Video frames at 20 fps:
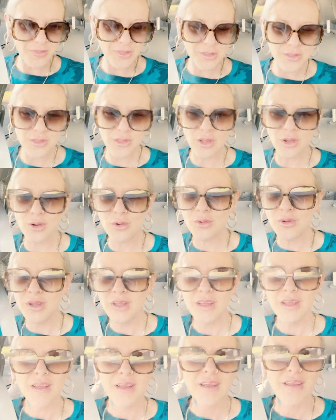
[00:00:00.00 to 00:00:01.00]
So
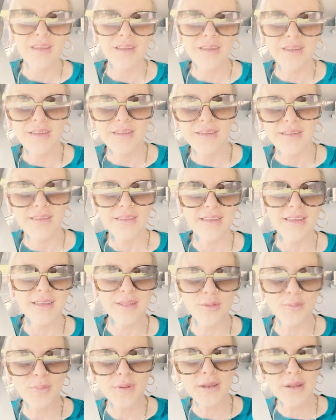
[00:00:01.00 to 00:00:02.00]

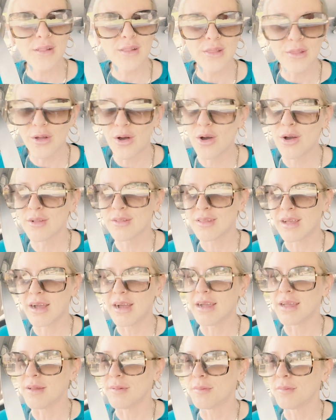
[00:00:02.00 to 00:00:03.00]
it's been a long
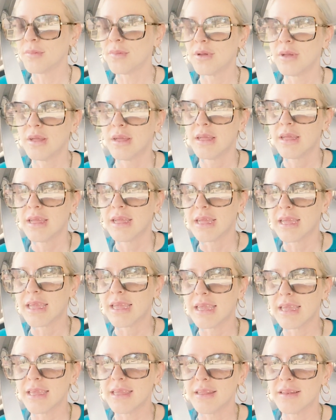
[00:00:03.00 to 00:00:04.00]
time
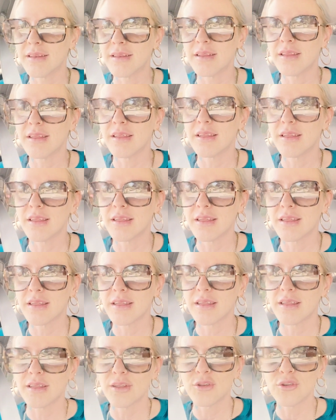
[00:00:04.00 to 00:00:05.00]

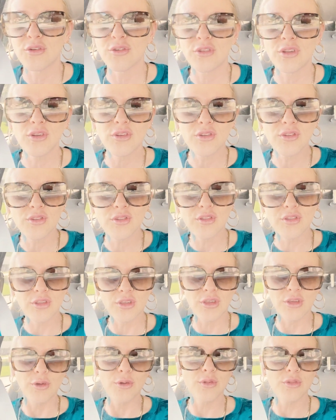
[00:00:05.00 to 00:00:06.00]
and she just
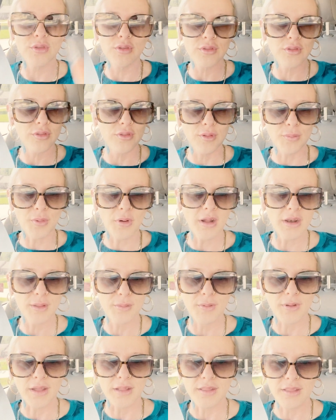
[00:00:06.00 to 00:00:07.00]
uses the potty
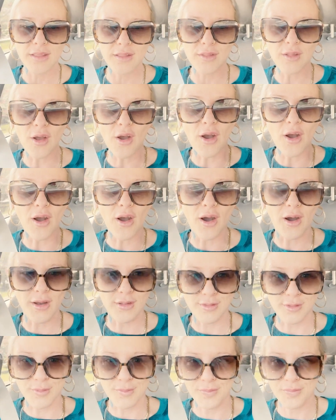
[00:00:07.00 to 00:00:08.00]
pads. It's
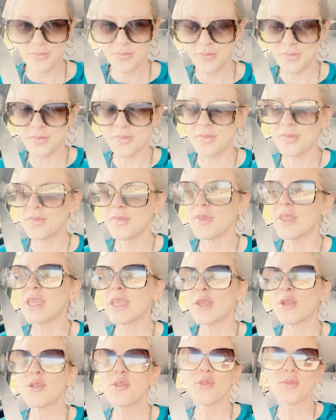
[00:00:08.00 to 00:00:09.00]
awesome.
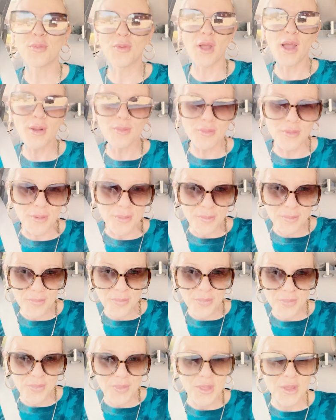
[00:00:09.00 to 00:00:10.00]
Here's the problem.
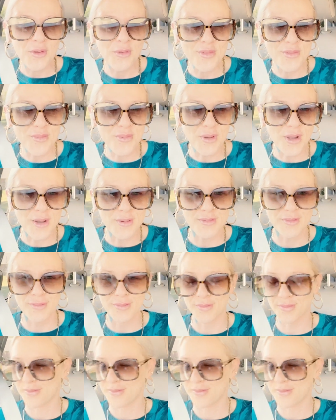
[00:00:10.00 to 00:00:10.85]
Here's the problem.